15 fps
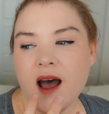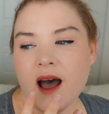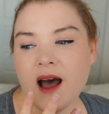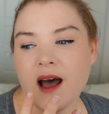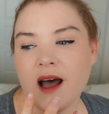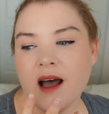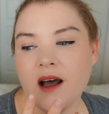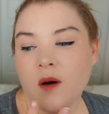
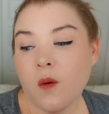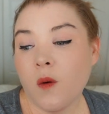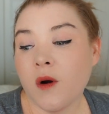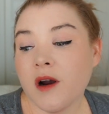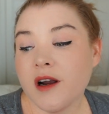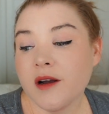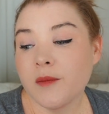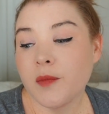Uh,
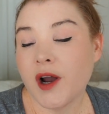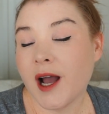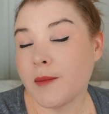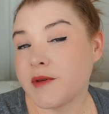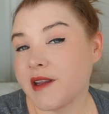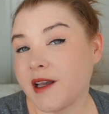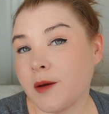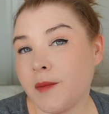or
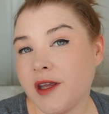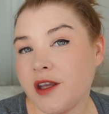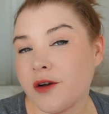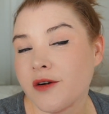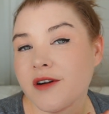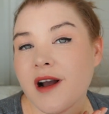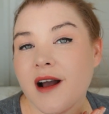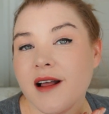perhaps like me,
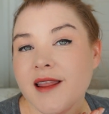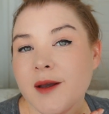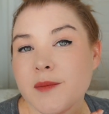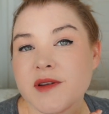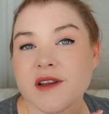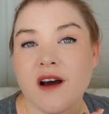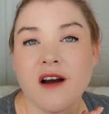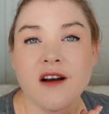your
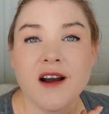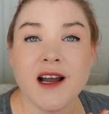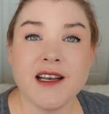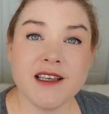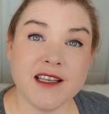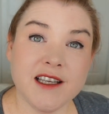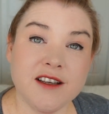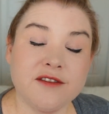lips are
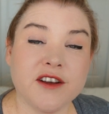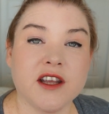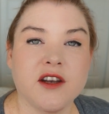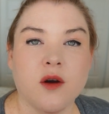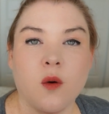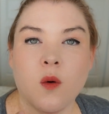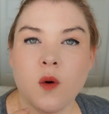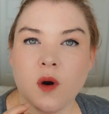
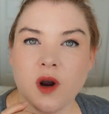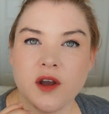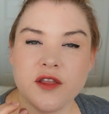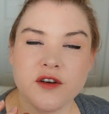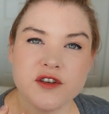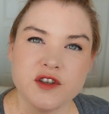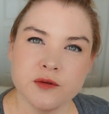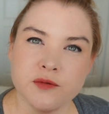uneven or
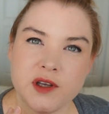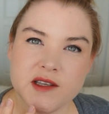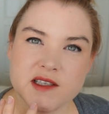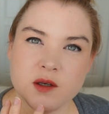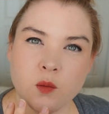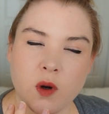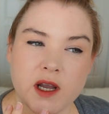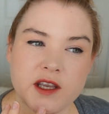there's a
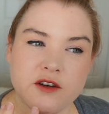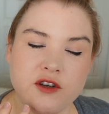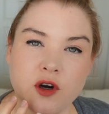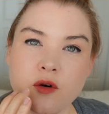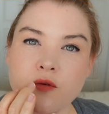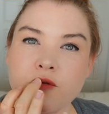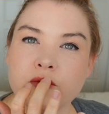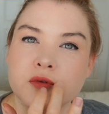reason why you
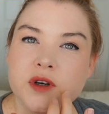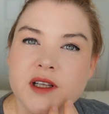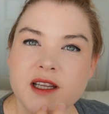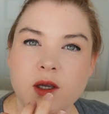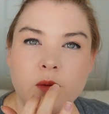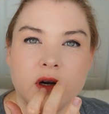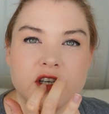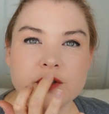don't
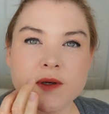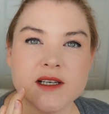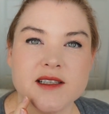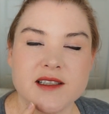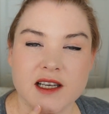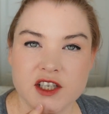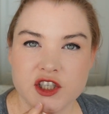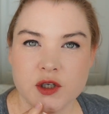really want to
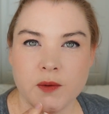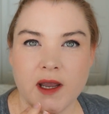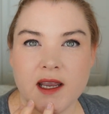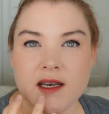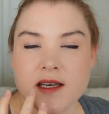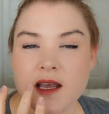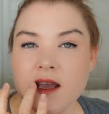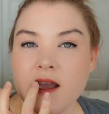
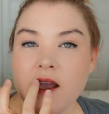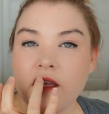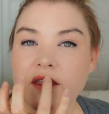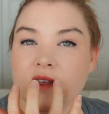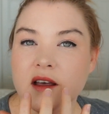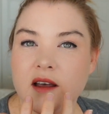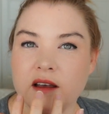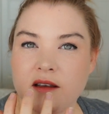accentuate
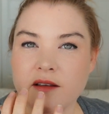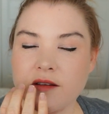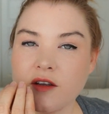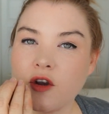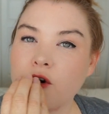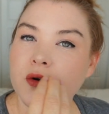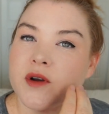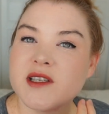the
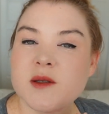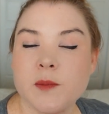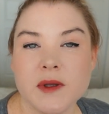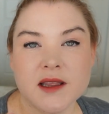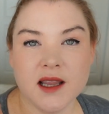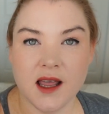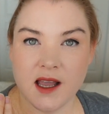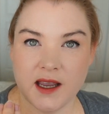
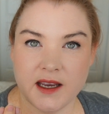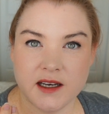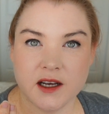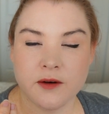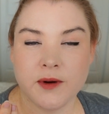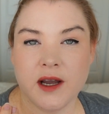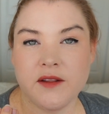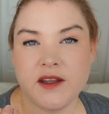crisp line
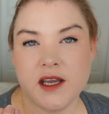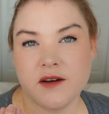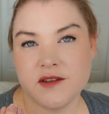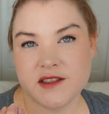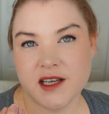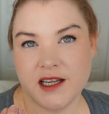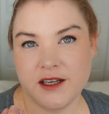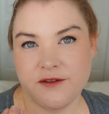around the
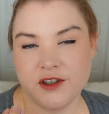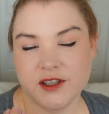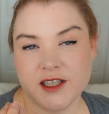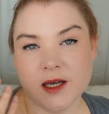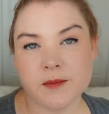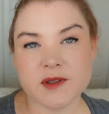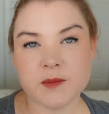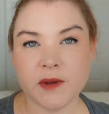outside of your
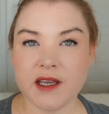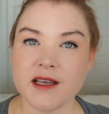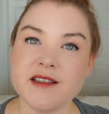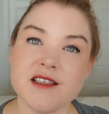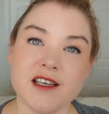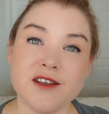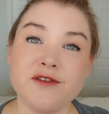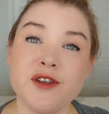lips.
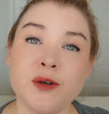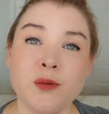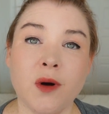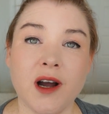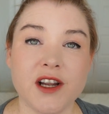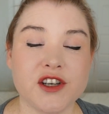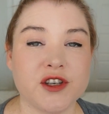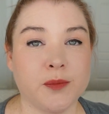Because if you
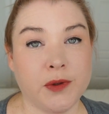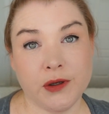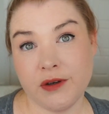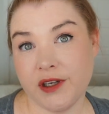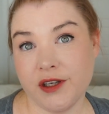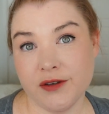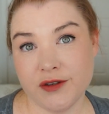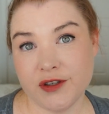watch
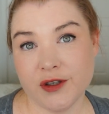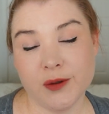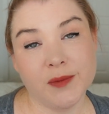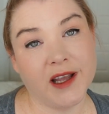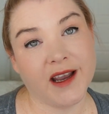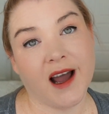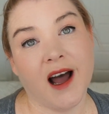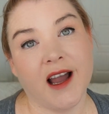beauty YouTube
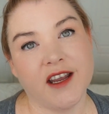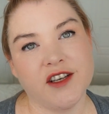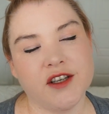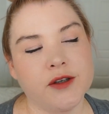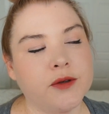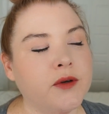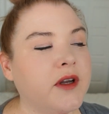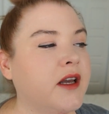like I
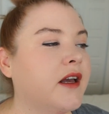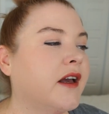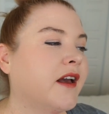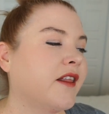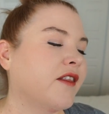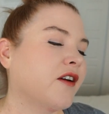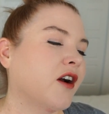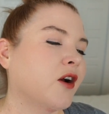do,
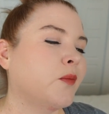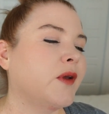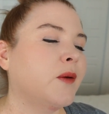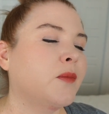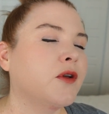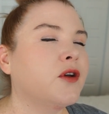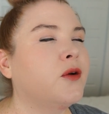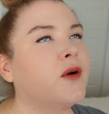there are
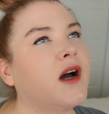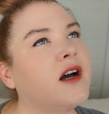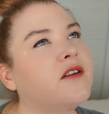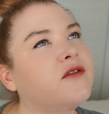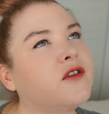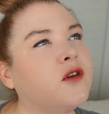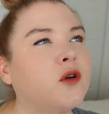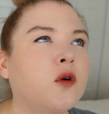people who
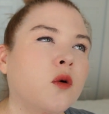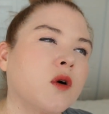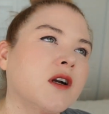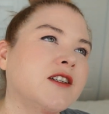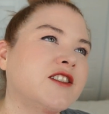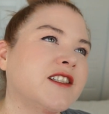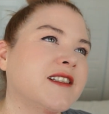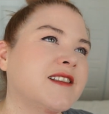have
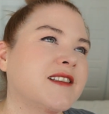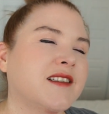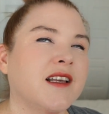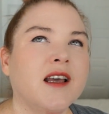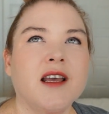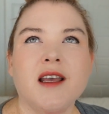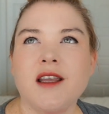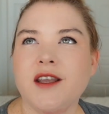gorgeous,
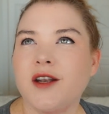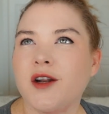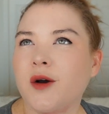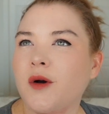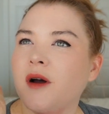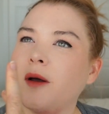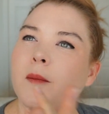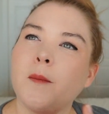you
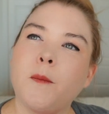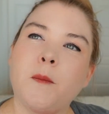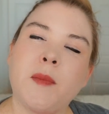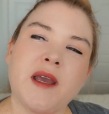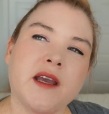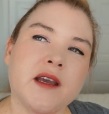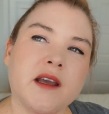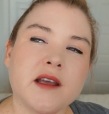know,
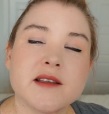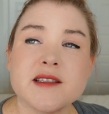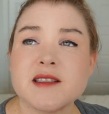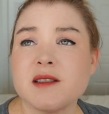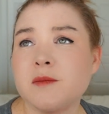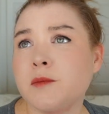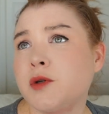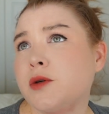big
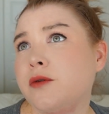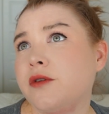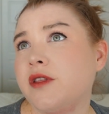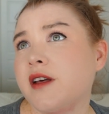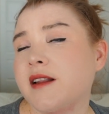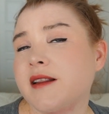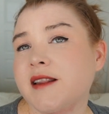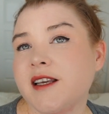smooth
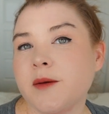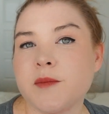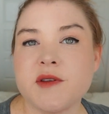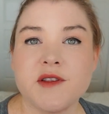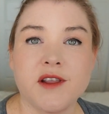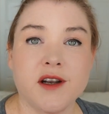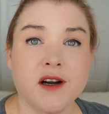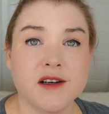
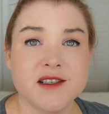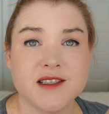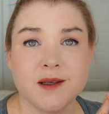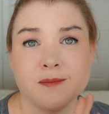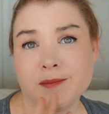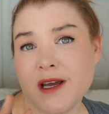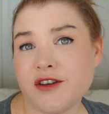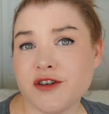lips that are
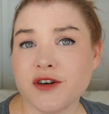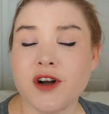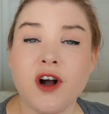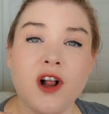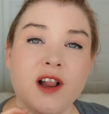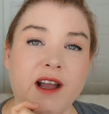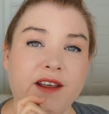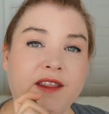
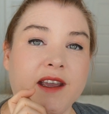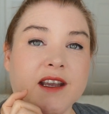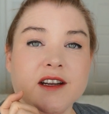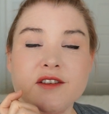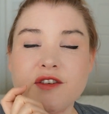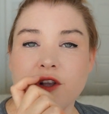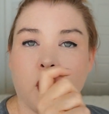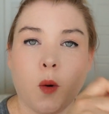symmetrical they can
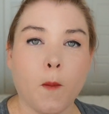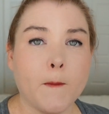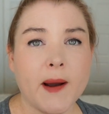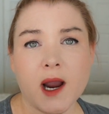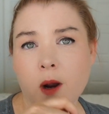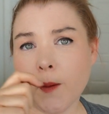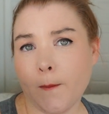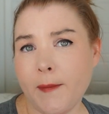just go
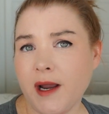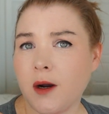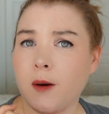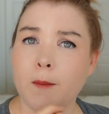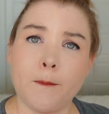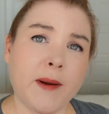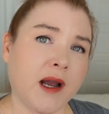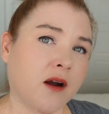bam,
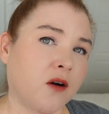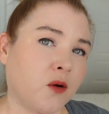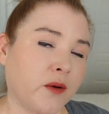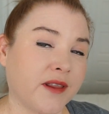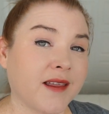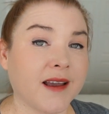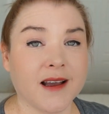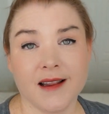bam, bam
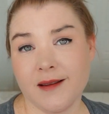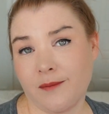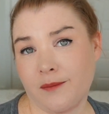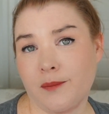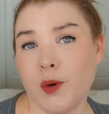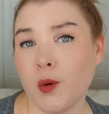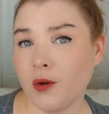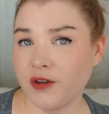with like a
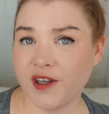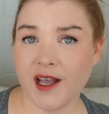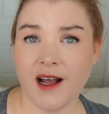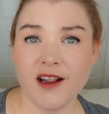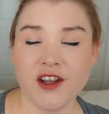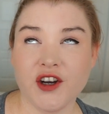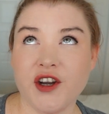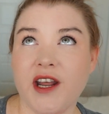bold
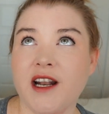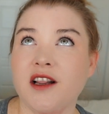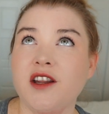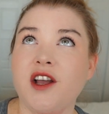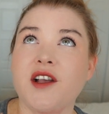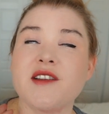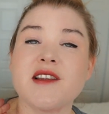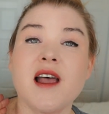color and it
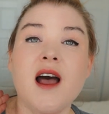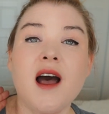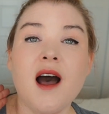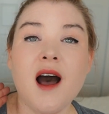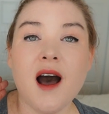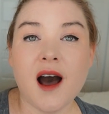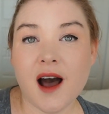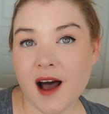looks
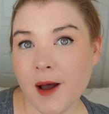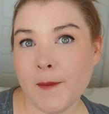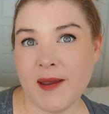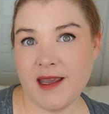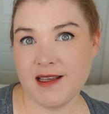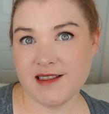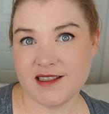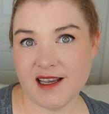
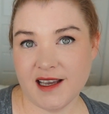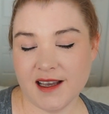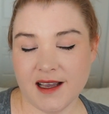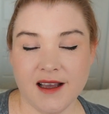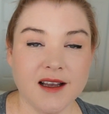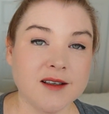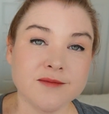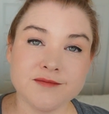amazing.